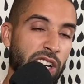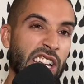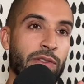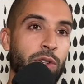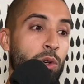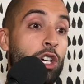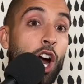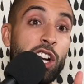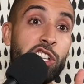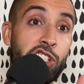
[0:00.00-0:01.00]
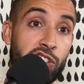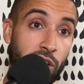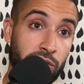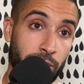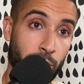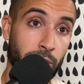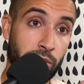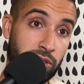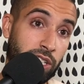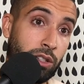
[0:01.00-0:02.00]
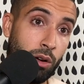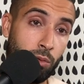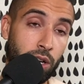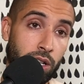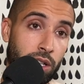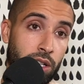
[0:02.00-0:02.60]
if you garnish yourself to the point where your dick don't work,